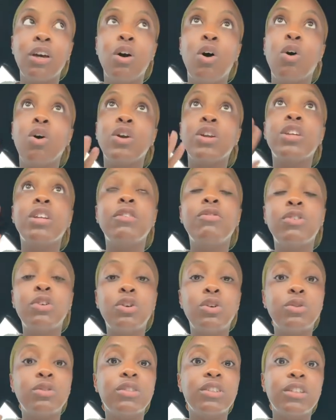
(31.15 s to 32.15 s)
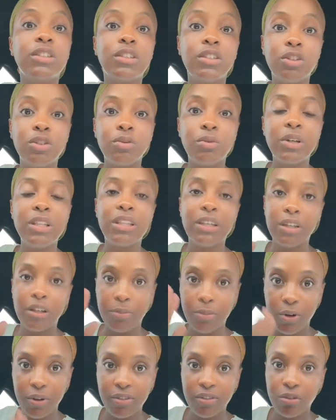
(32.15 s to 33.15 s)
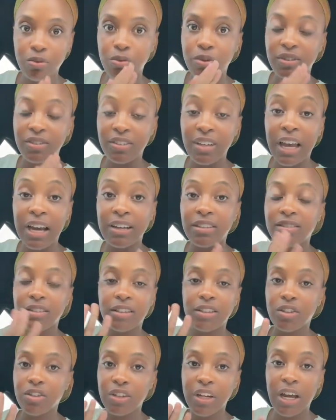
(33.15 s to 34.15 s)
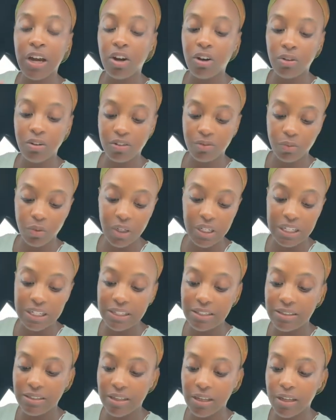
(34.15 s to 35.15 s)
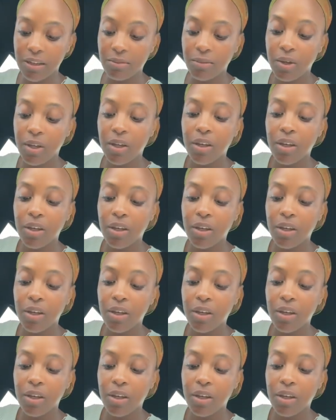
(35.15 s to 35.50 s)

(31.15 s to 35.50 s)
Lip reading: or difficult to deal with and a person who is toxic. They're not always one and the same.